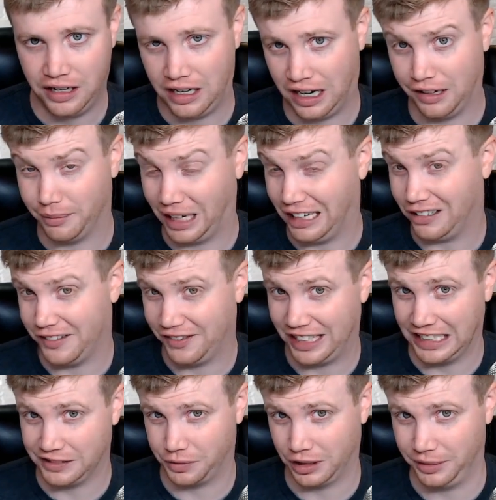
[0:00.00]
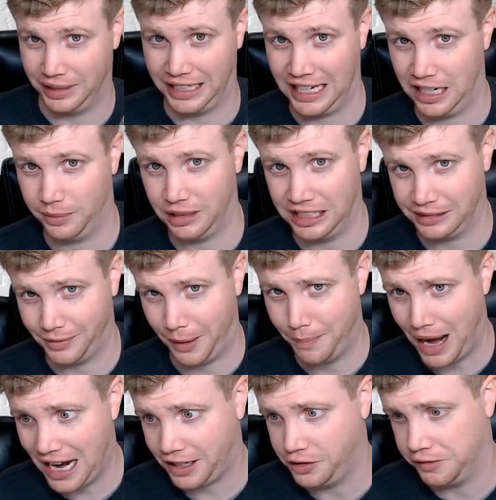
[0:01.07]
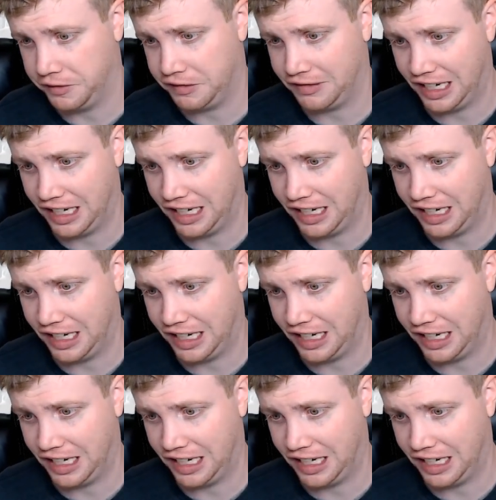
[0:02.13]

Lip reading: I don't even think it's really being cannibalized by Mac users.